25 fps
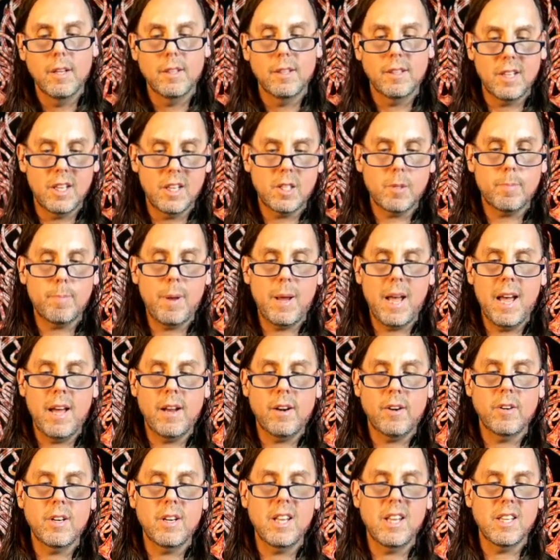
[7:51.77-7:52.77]
This
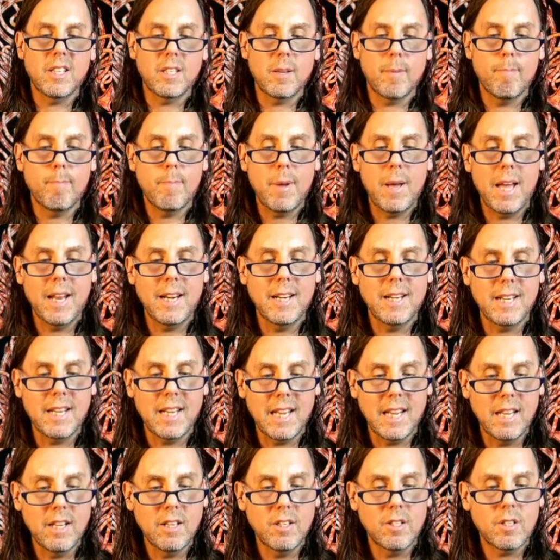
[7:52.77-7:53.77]
pattern is embedded
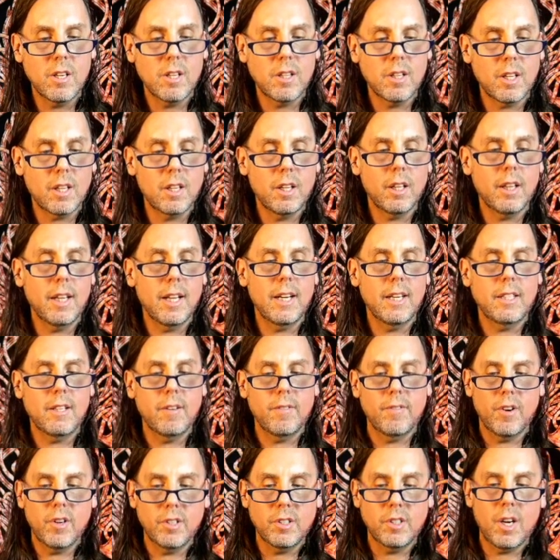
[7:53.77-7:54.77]
into the
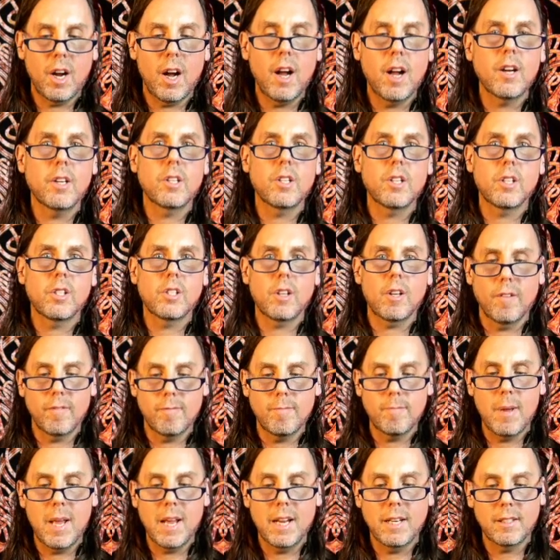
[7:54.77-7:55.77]
collective unconscious of
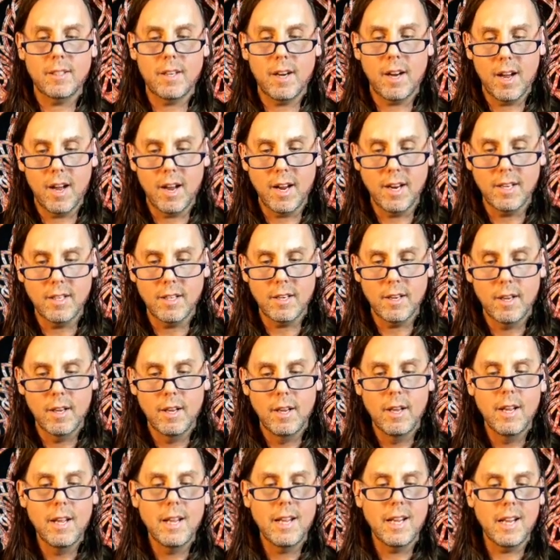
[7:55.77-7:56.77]
mankind.
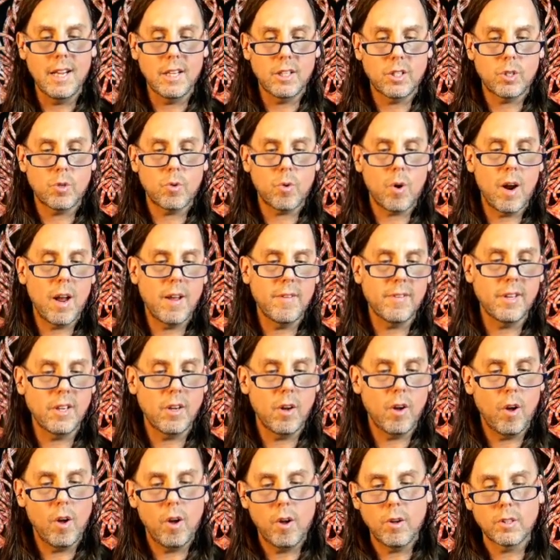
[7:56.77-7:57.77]
It's driving
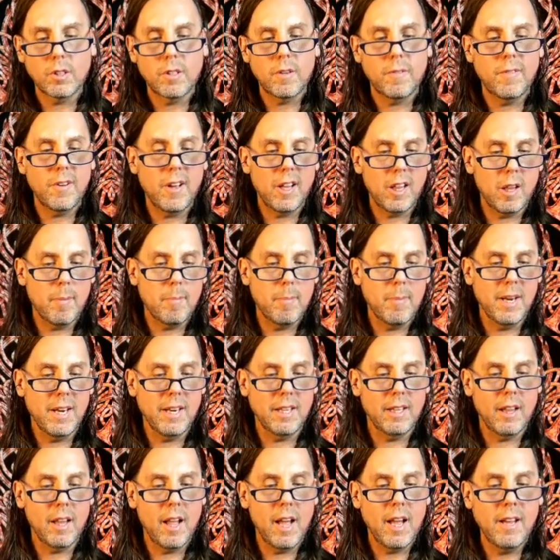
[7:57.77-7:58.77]
all development
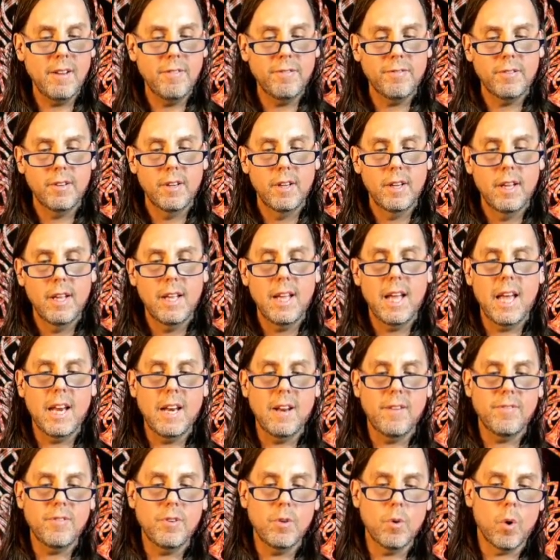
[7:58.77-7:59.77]
in life, and
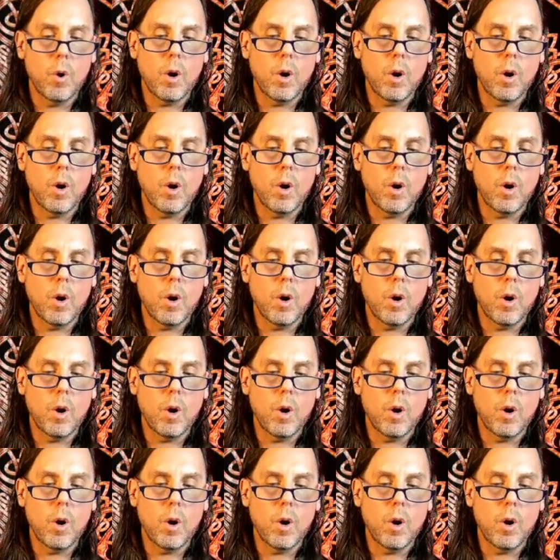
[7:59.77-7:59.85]
if you